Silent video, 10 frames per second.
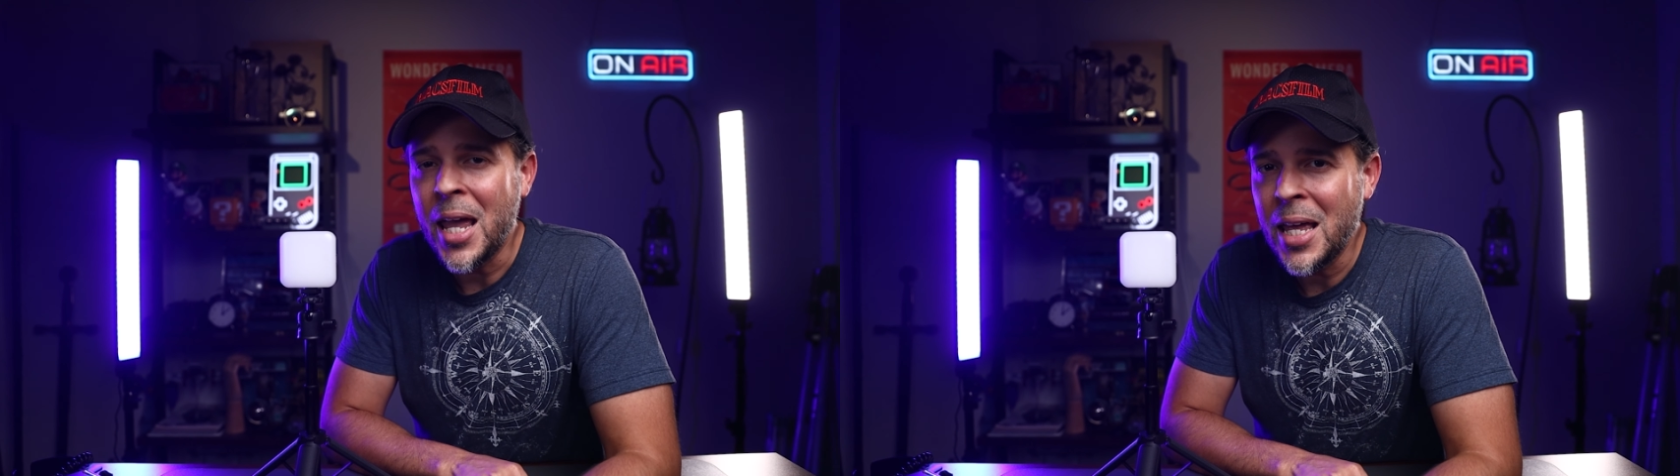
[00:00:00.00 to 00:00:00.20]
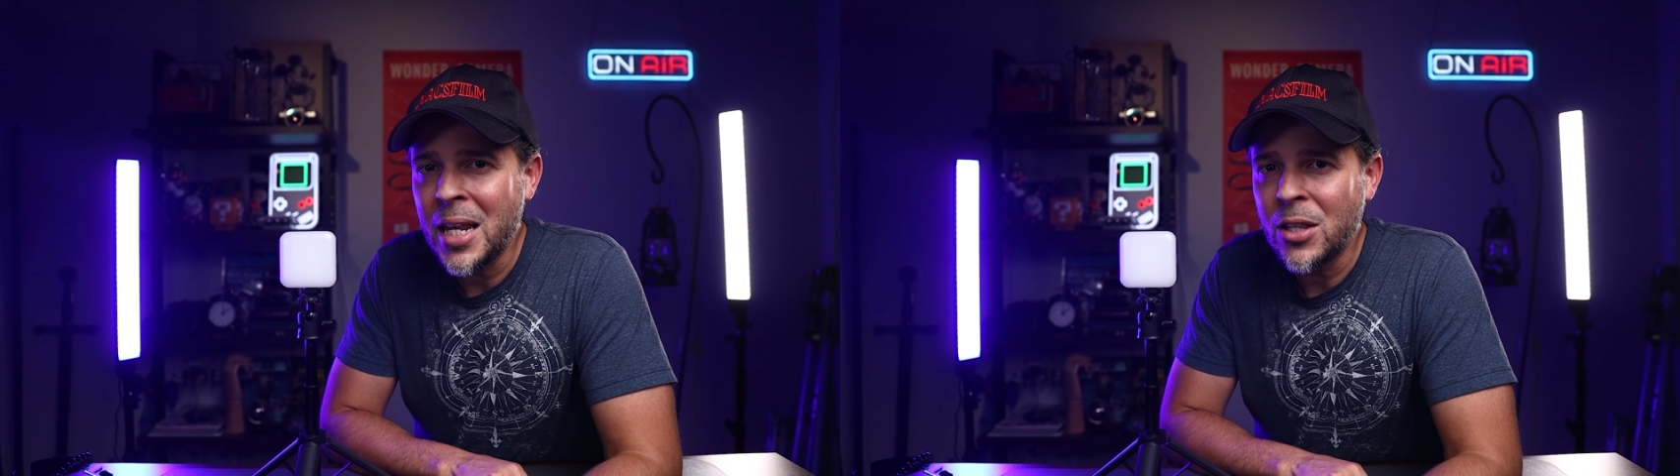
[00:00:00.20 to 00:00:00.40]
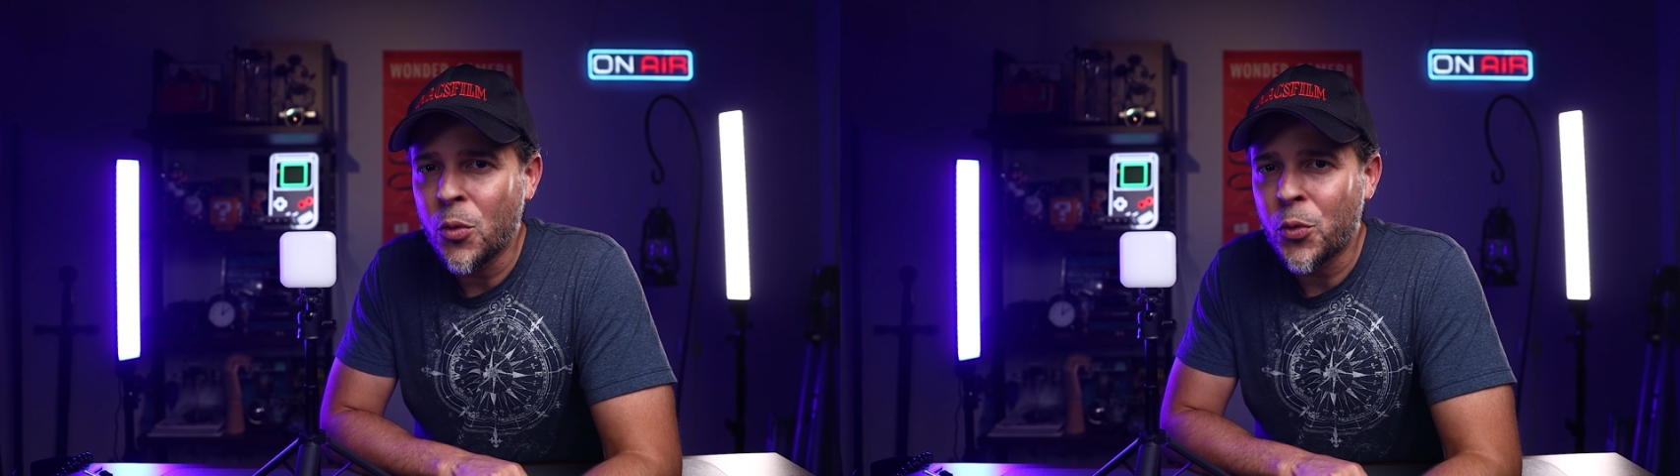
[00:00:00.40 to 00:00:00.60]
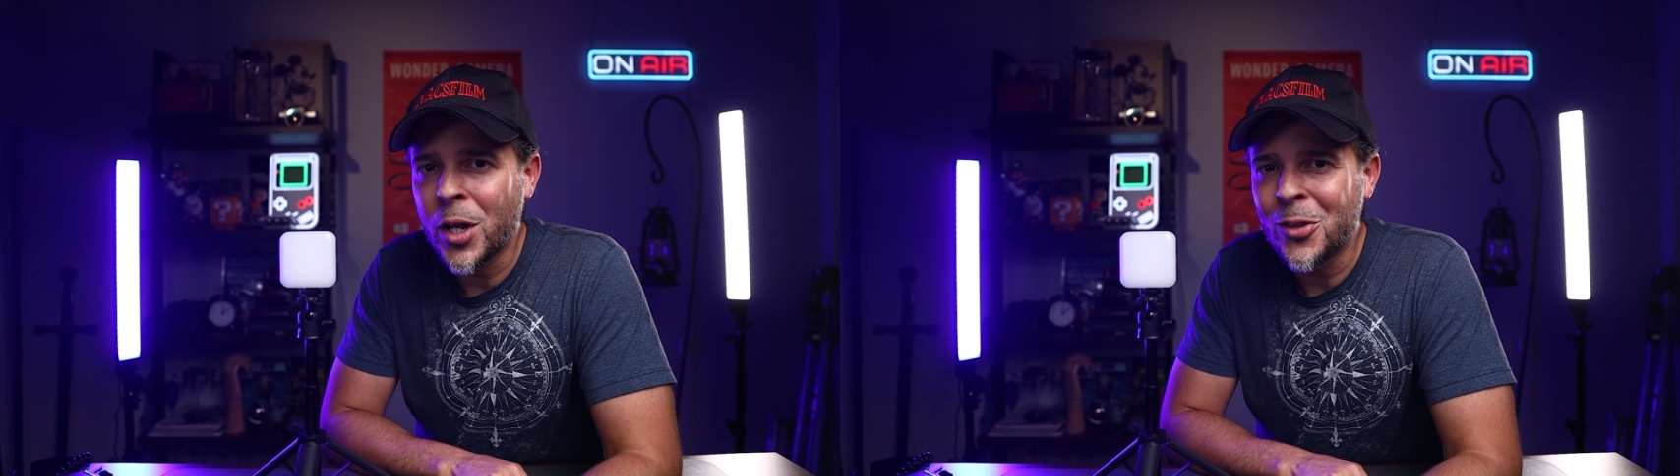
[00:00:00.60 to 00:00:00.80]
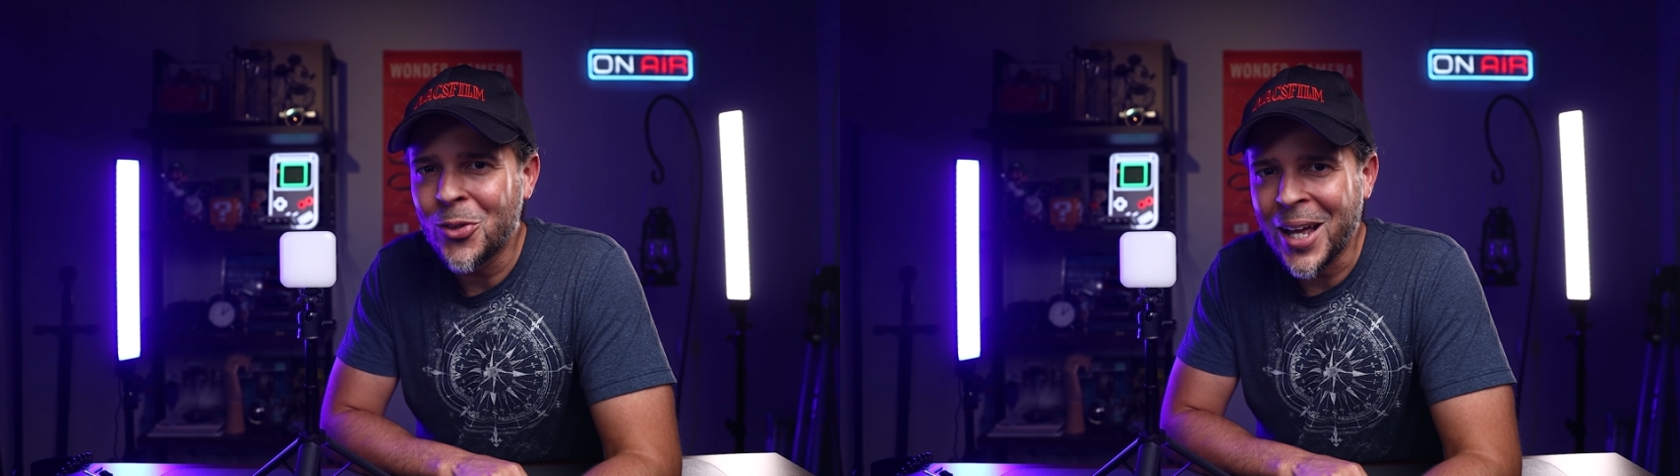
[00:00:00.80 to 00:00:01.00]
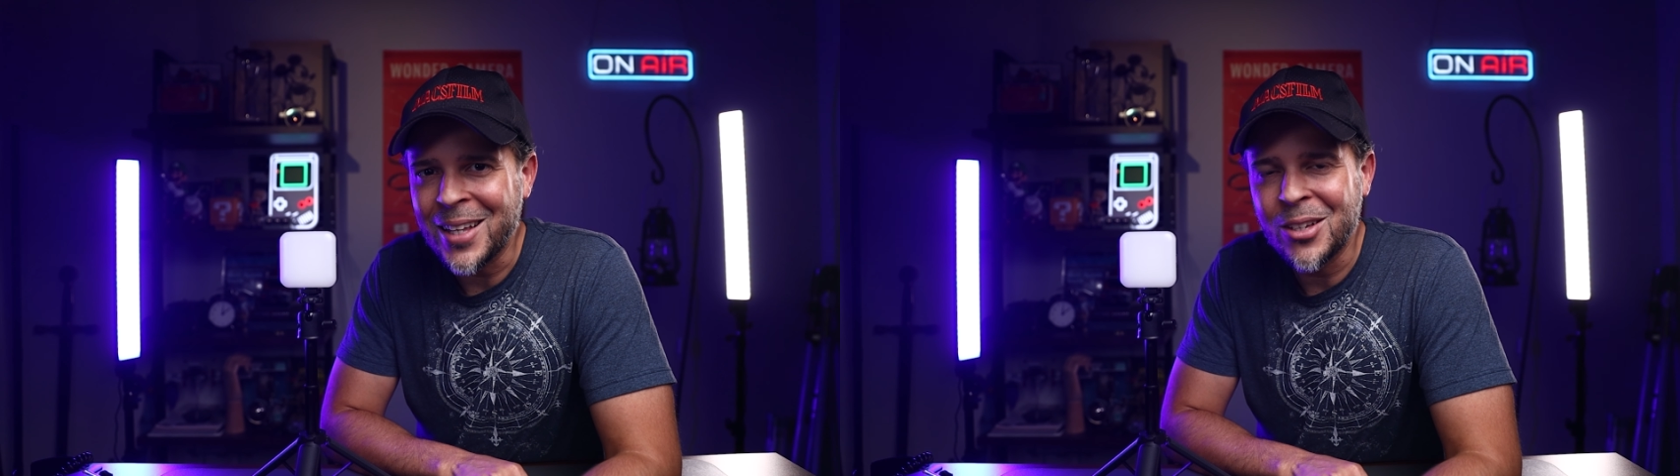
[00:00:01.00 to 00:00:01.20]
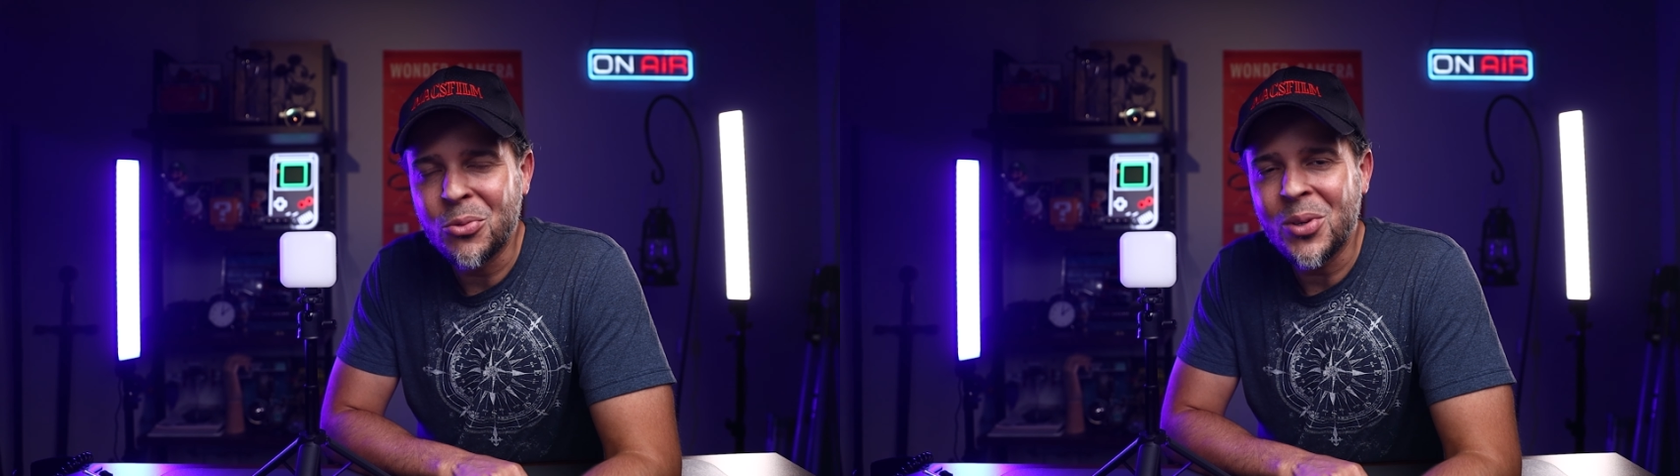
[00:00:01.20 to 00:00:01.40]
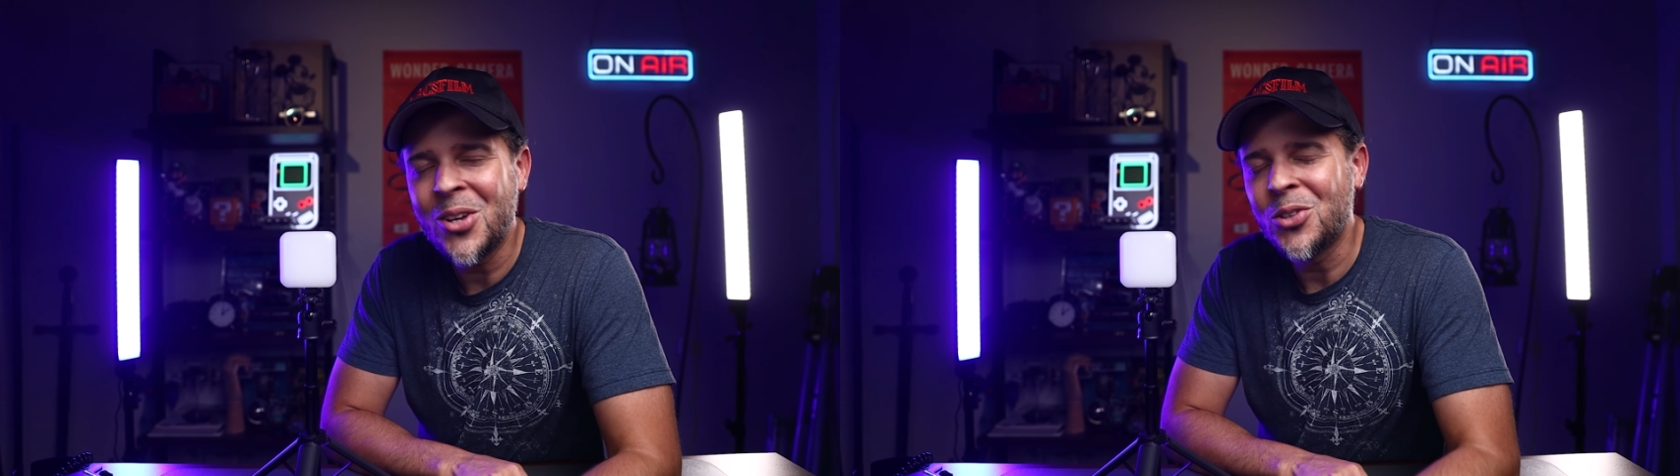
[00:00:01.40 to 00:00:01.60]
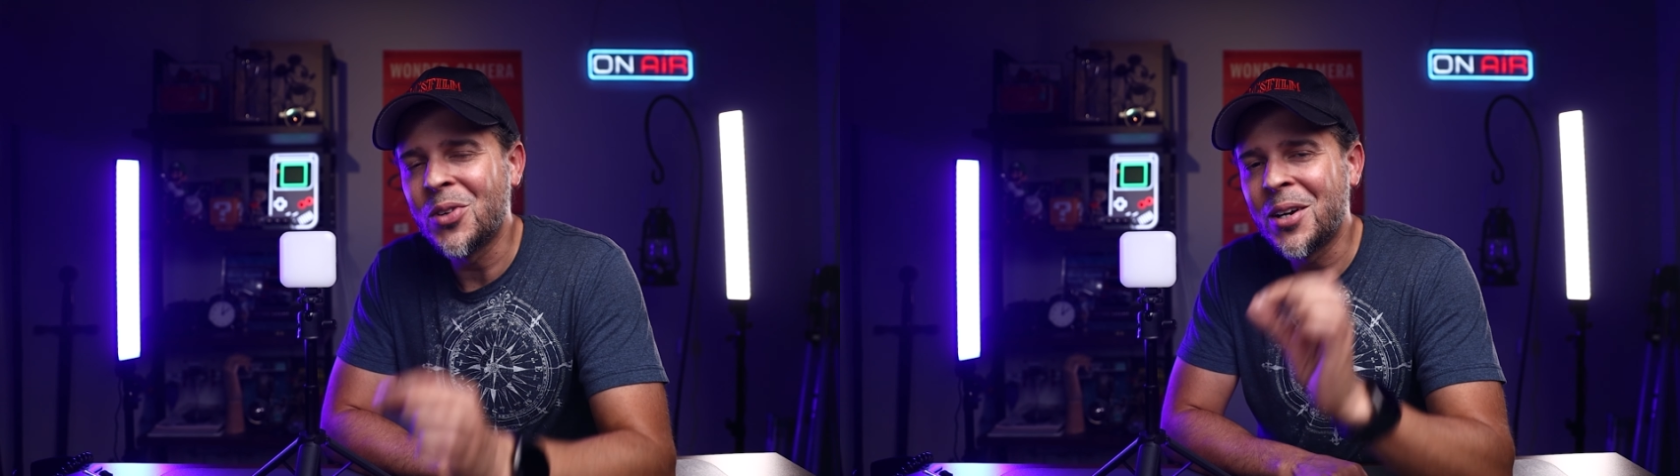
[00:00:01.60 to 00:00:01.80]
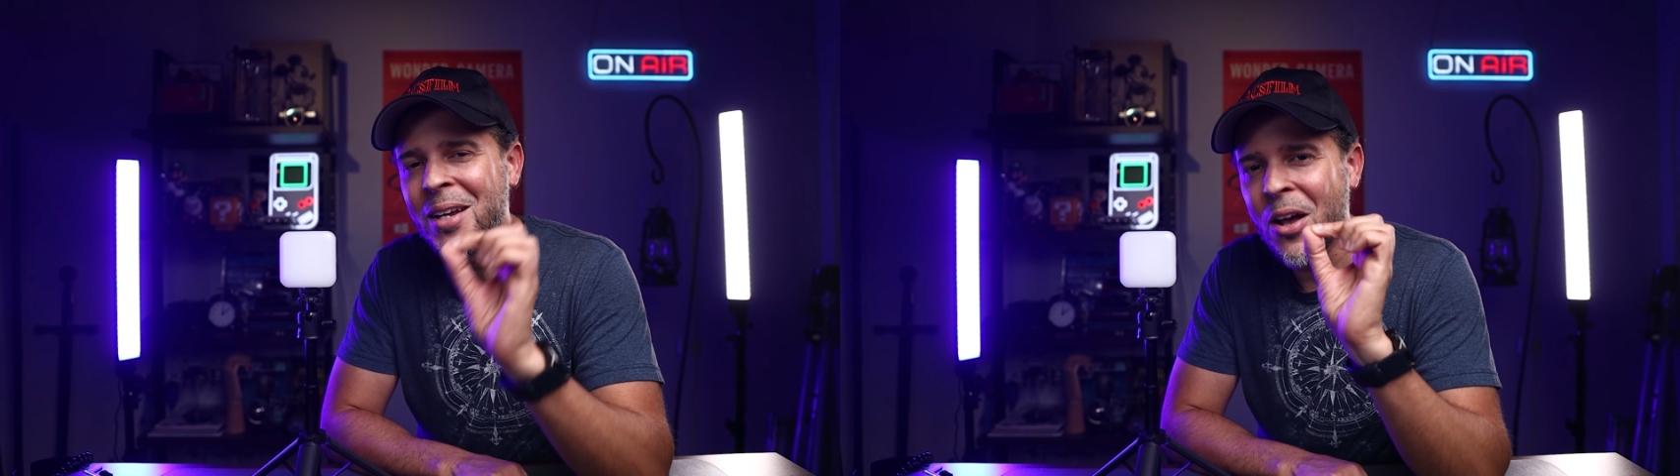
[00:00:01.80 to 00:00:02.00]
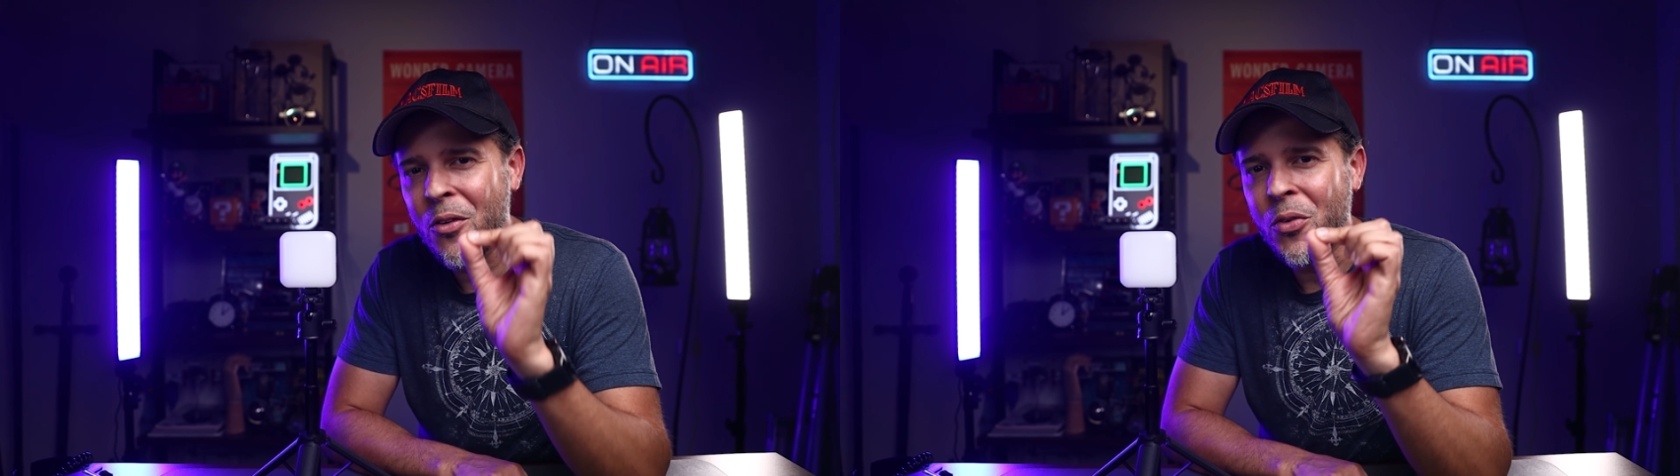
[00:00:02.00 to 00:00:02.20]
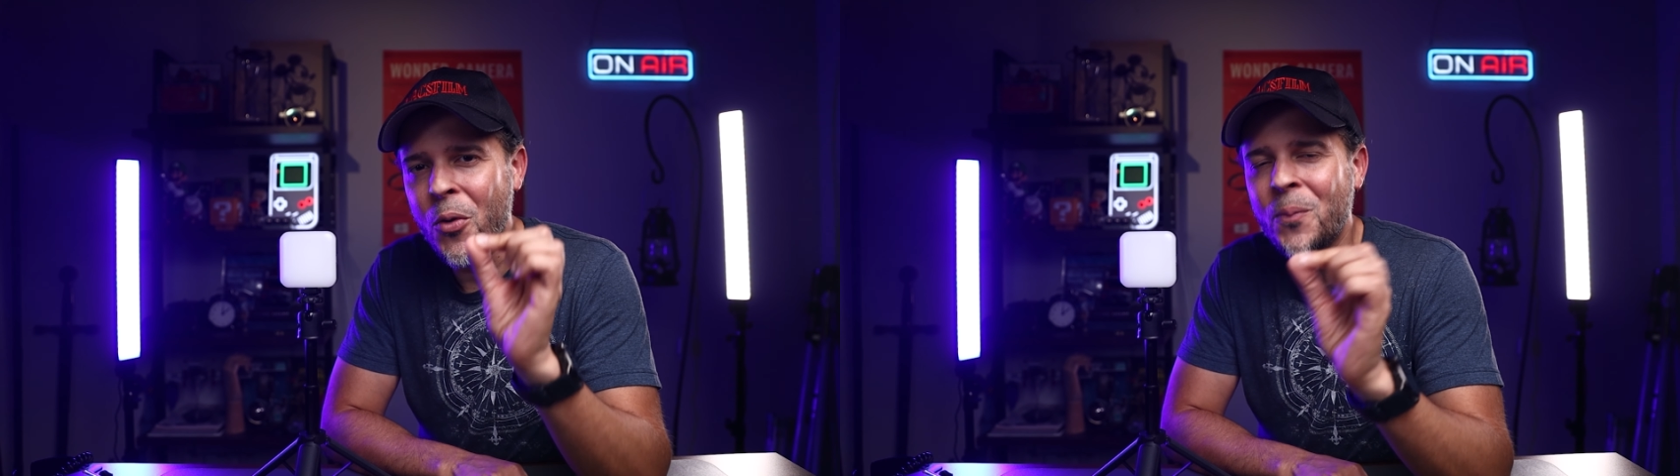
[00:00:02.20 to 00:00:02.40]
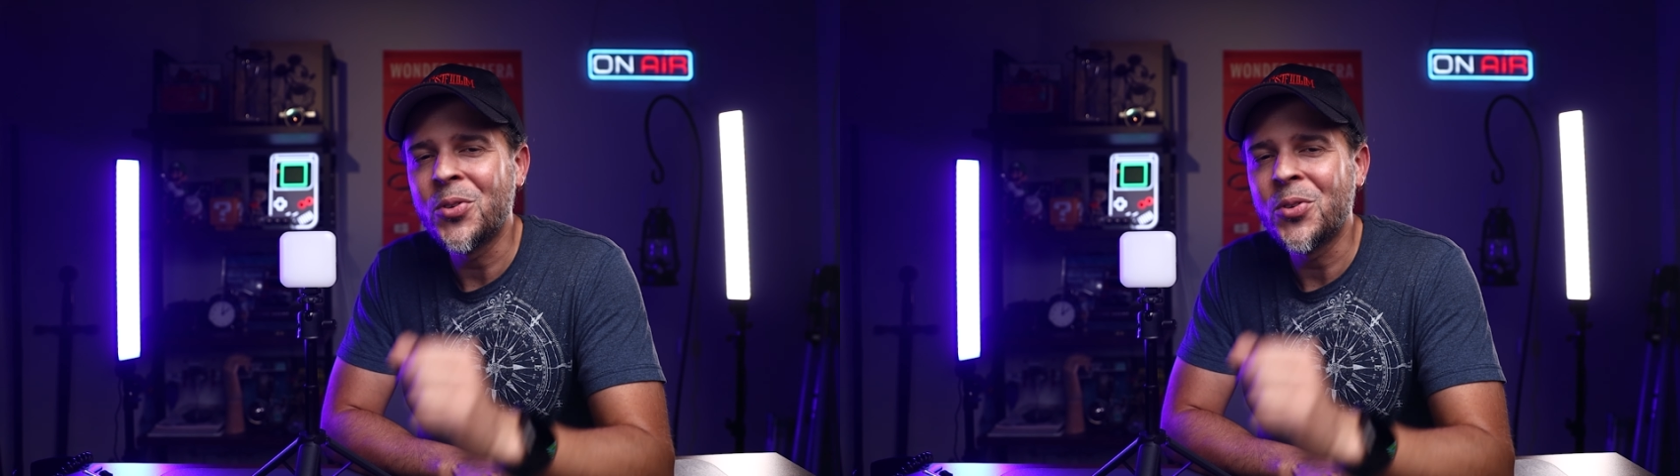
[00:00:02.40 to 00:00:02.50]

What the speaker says: and don't forget to like this video, it's very helpful.